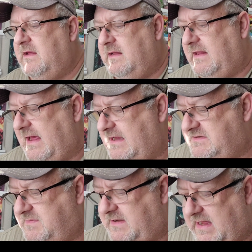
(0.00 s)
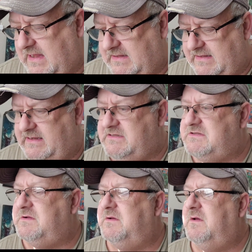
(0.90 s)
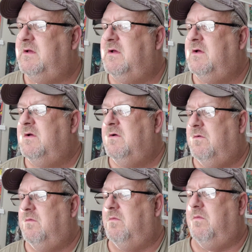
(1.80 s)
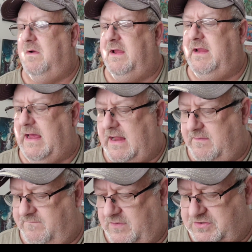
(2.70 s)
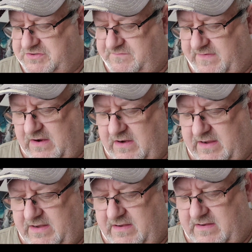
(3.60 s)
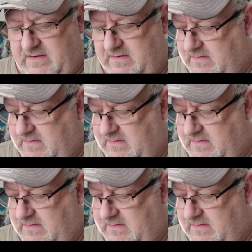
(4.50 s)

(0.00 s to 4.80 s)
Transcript: And last but not least, we got a Virgin variant.